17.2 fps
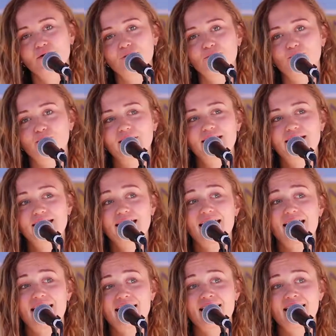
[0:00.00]
We
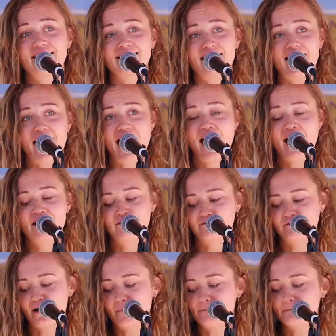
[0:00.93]
can
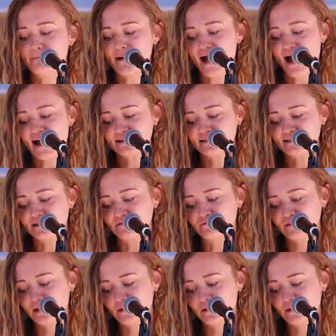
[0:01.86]
have a massive